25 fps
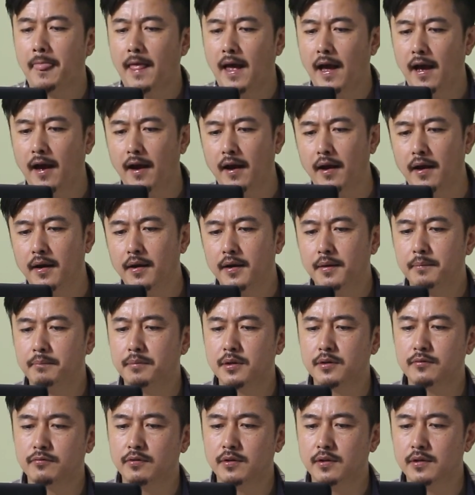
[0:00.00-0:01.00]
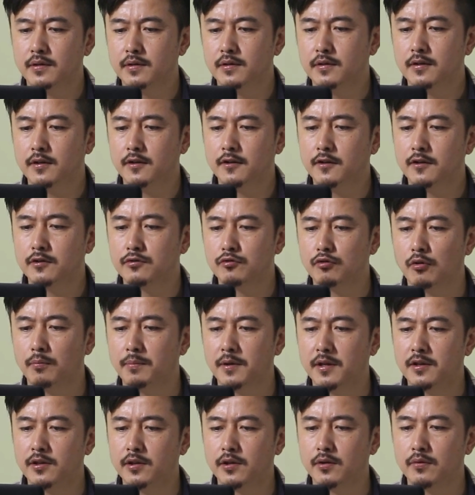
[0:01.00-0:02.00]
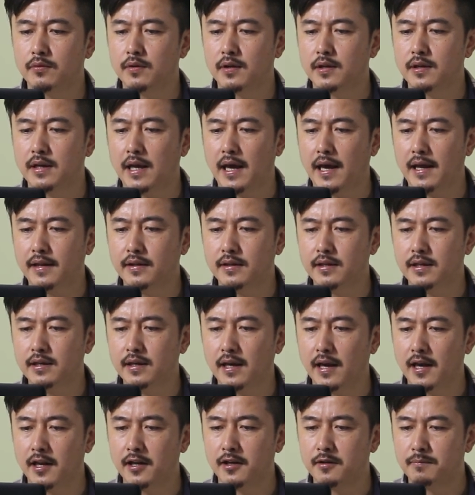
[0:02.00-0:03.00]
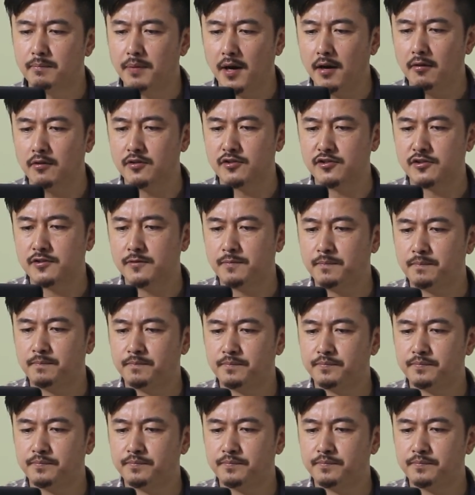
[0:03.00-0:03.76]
the Soviet Union and the elite powers.